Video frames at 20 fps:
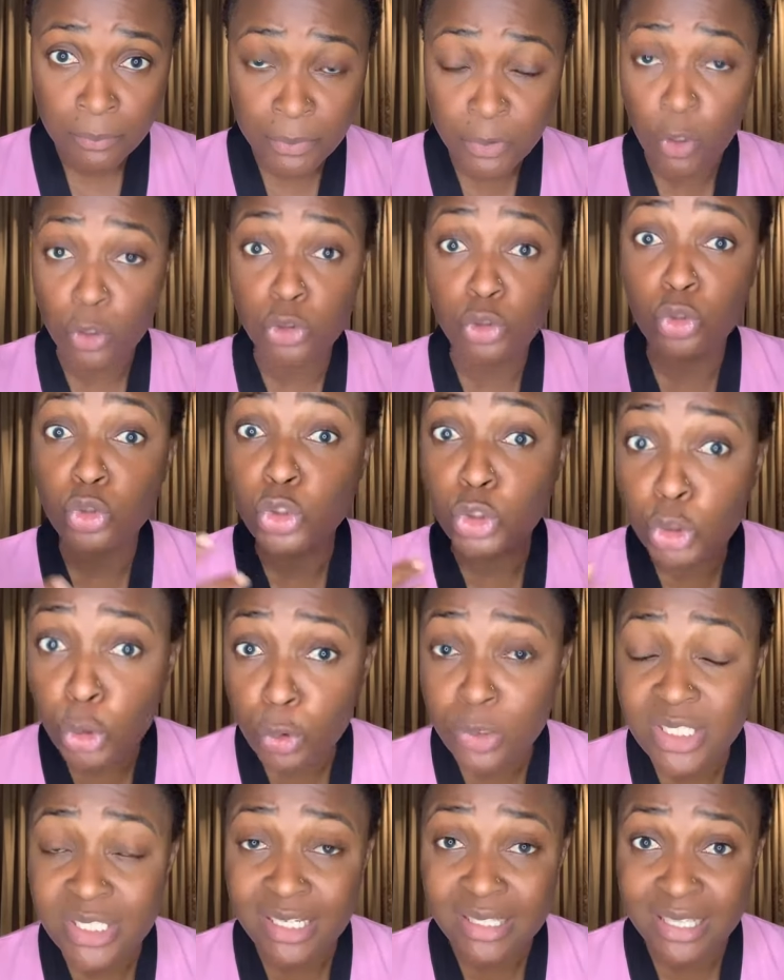Because you
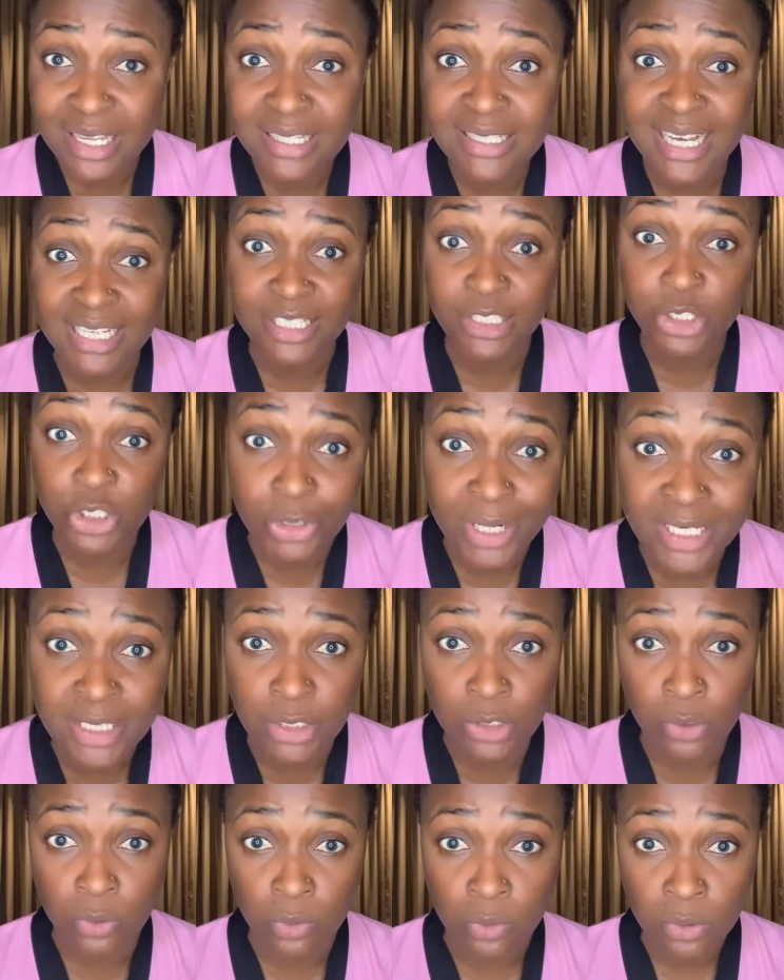choose the things that
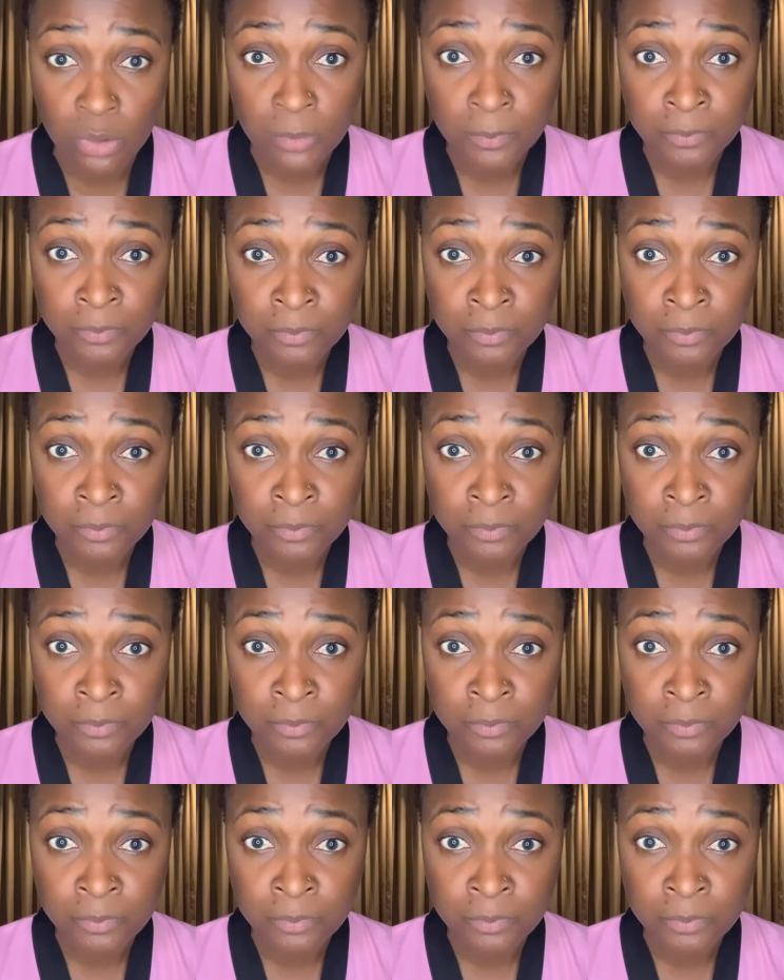interest you.